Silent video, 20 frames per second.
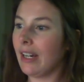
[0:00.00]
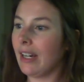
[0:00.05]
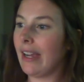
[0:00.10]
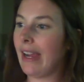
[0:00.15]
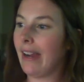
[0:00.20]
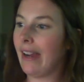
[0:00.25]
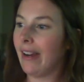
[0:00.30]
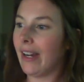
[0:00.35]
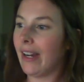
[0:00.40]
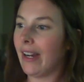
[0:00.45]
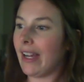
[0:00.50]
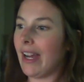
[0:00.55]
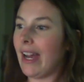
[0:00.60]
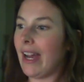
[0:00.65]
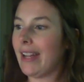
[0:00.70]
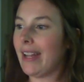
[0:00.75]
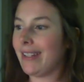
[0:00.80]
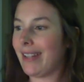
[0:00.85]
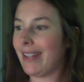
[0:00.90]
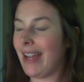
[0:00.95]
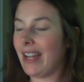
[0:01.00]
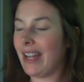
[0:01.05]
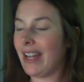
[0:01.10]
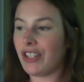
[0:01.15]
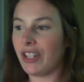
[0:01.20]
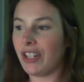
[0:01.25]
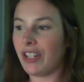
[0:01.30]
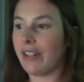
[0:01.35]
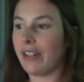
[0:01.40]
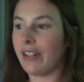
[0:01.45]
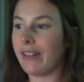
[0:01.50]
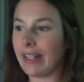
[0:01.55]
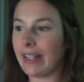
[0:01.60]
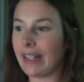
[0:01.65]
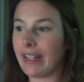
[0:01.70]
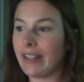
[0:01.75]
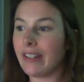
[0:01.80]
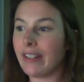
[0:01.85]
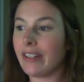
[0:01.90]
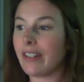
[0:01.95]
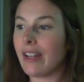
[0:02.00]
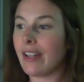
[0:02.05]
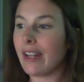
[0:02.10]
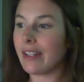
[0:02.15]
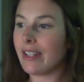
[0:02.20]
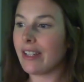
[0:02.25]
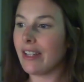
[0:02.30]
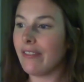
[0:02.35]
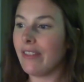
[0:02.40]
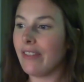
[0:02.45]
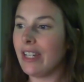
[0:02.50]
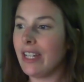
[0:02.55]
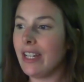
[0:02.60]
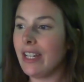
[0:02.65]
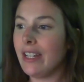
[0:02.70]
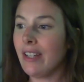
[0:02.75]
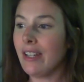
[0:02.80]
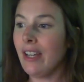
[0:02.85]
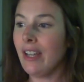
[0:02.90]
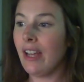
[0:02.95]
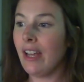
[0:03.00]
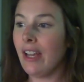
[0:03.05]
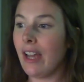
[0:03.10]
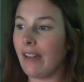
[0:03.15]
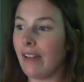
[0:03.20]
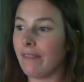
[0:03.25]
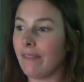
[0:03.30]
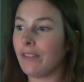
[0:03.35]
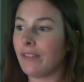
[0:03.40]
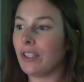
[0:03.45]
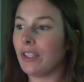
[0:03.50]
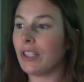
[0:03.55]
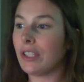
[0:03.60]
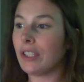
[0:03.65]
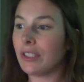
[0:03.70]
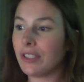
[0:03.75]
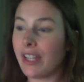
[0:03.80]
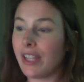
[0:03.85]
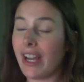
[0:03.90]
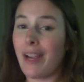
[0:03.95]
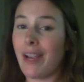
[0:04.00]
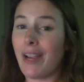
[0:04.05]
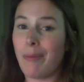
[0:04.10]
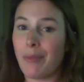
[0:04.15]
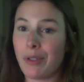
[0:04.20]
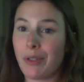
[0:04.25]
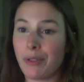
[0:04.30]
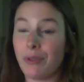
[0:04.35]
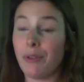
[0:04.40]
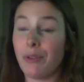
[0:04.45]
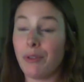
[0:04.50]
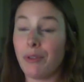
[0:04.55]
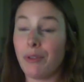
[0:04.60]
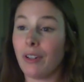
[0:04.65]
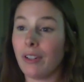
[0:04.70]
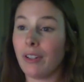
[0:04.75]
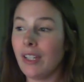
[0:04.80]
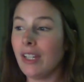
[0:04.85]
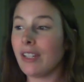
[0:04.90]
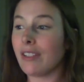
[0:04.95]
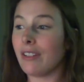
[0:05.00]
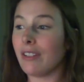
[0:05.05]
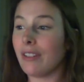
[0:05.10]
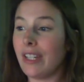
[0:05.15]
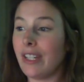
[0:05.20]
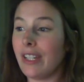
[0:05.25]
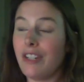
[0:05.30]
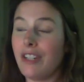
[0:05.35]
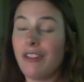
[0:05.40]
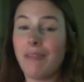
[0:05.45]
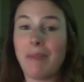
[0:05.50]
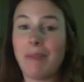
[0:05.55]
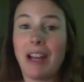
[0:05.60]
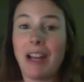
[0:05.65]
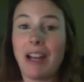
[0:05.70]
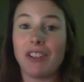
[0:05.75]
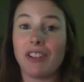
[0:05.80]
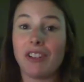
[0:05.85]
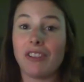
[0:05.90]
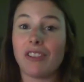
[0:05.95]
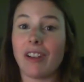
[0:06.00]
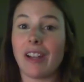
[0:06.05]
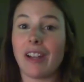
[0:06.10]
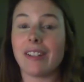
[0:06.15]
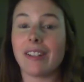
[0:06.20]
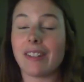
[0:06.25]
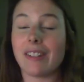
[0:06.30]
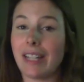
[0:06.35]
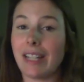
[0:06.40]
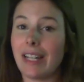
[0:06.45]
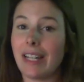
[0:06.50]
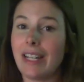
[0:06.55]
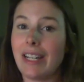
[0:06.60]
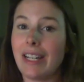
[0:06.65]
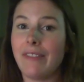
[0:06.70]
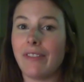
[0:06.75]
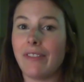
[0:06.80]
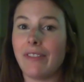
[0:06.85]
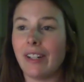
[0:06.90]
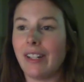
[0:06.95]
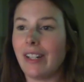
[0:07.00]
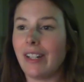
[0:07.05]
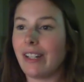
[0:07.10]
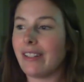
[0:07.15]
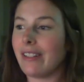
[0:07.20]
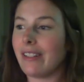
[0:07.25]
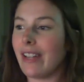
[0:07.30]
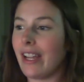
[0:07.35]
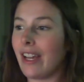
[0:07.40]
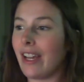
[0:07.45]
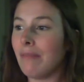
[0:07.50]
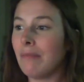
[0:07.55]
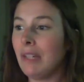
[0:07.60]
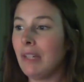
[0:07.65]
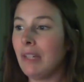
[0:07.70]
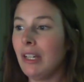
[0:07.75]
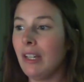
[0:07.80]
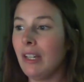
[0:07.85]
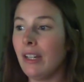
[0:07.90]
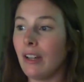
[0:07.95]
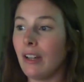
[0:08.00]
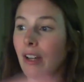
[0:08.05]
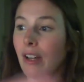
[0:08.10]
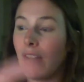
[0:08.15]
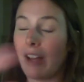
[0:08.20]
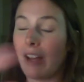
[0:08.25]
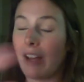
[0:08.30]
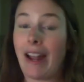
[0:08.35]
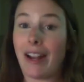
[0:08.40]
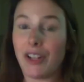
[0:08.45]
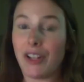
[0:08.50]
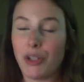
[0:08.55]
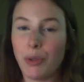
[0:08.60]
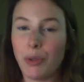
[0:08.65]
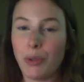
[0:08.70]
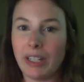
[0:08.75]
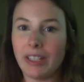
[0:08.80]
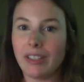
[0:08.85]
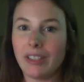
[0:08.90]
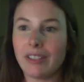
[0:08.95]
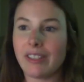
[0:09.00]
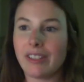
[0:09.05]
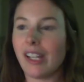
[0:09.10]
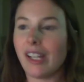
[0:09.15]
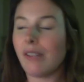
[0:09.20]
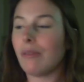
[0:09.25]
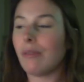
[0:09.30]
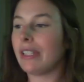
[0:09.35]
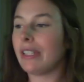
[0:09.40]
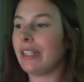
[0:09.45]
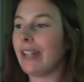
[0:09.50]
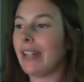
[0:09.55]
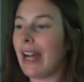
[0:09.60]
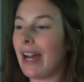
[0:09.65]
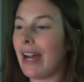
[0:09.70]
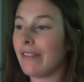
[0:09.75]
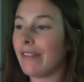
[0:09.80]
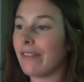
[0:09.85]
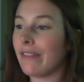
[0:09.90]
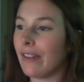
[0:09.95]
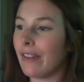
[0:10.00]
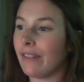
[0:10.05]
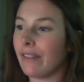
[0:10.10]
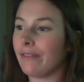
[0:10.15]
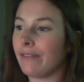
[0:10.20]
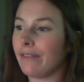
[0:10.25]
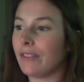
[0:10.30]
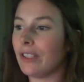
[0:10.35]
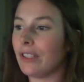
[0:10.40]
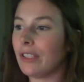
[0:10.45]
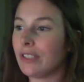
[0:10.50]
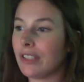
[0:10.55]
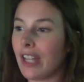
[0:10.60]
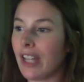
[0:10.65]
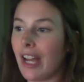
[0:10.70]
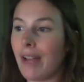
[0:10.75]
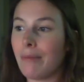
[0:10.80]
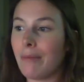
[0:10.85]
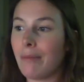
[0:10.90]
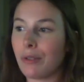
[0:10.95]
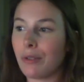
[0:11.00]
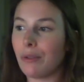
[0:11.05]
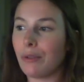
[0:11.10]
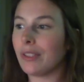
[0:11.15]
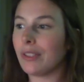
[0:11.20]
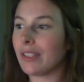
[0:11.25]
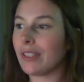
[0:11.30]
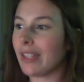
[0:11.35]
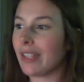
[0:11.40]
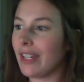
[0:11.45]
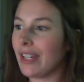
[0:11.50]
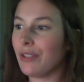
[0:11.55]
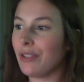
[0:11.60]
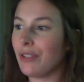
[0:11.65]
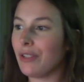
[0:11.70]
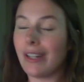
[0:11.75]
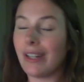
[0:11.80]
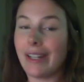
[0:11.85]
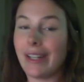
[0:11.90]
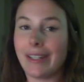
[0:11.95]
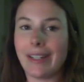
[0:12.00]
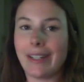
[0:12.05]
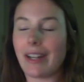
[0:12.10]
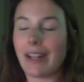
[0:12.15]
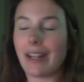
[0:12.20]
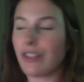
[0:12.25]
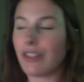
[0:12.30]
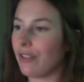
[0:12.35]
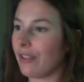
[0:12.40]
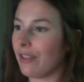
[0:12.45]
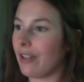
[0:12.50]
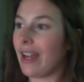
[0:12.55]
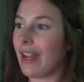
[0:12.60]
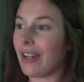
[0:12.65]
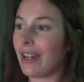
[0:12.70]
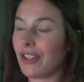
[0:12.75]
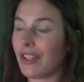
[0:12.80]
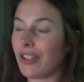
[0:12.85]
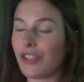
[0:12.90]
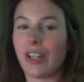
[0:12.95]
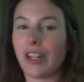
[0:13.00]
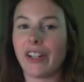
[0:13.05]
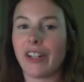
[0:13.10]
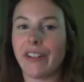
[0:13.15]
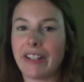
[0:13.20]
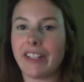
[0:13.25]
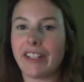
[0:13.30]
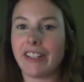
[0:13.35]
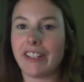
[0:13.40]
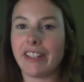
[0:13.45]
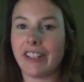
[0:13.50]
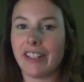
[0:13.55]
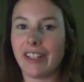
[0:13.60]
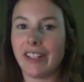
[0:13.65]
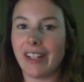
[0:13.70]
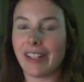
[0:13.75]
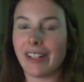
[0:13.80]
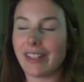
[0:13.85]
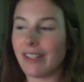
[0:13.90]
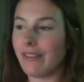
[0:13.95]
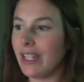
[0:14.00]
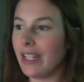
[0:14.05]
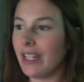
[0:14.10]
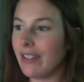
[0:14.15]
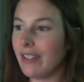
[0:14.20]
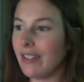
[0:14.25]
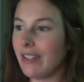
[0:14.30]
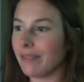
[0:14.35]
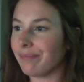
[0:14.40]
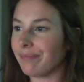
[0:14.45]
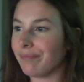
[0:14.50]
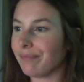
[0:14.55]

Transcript: Erica has extracurricular activities. and full-time school. So can you imagine trying to study for an exam, an actuarial exam, while you have a full-time school schedule and extracurricular activities?